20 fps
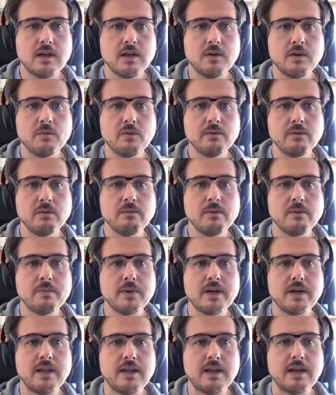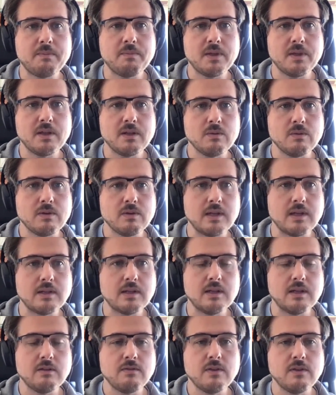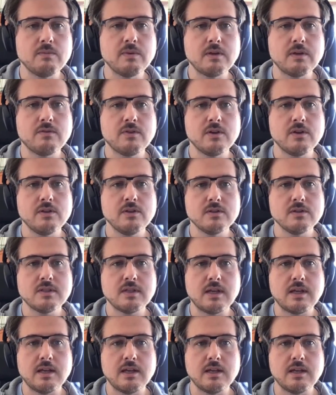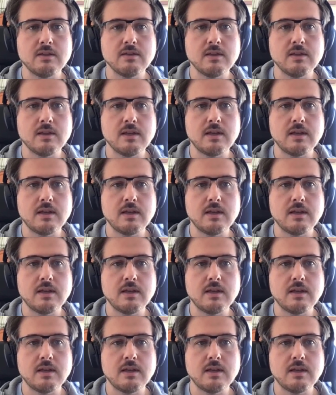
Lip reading: We will be very happy to get any feedback from your side.